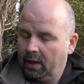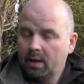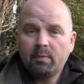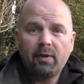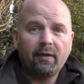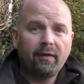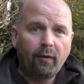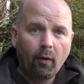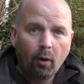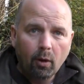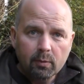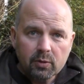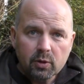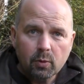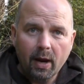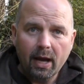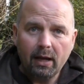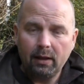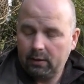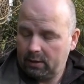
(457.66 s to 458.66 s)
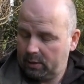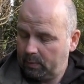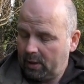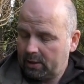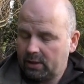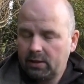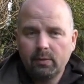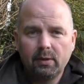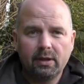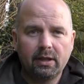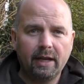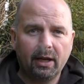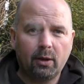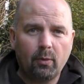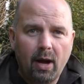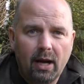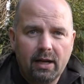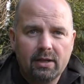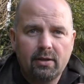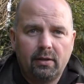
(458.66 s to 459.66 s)
performs well, especially with the
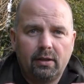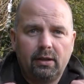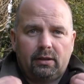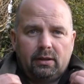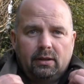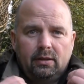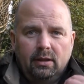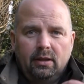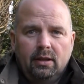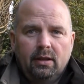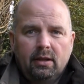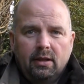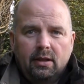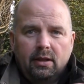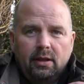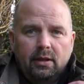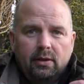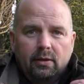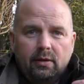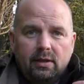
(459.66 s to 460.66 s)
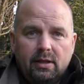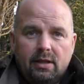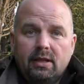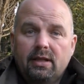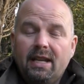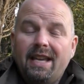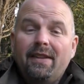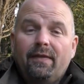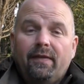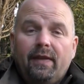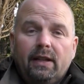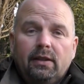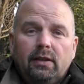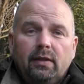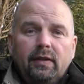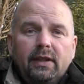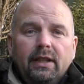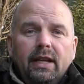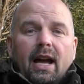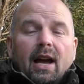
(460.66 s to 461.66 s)
Nikwax on it. You know, this is
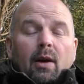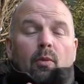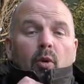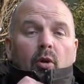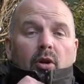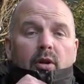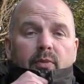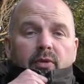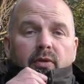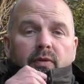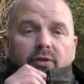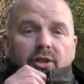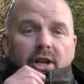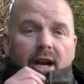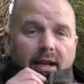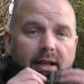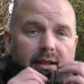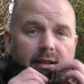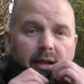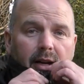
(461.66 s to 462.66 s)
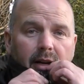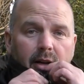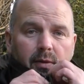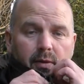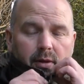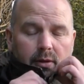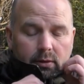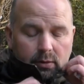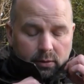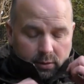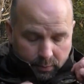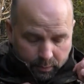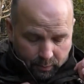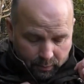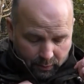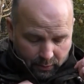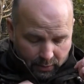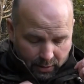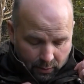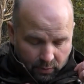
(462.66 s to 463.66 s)
effectively a waterproof jacket now, although
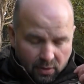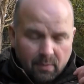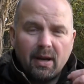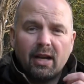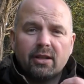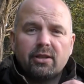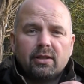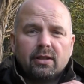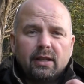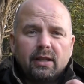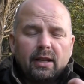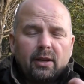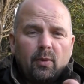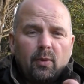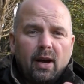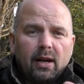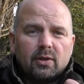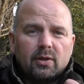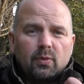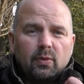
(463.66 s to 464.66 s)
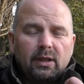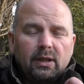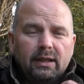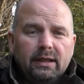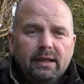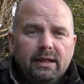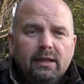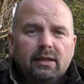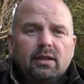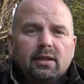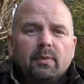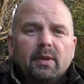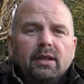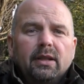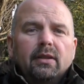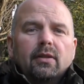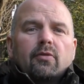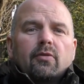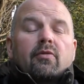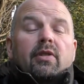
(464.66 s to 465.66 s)
I would imagine the Nikwax will need to
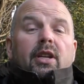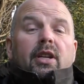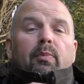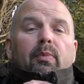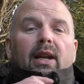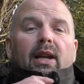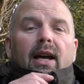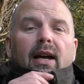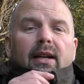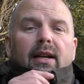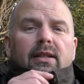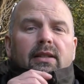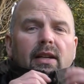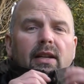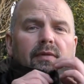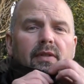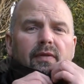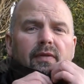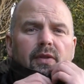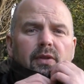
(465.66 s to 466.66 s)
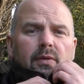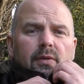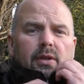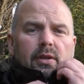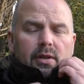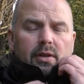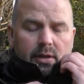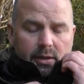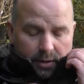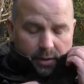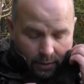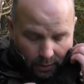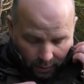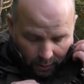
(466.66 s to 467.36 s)
be reapplied every few years.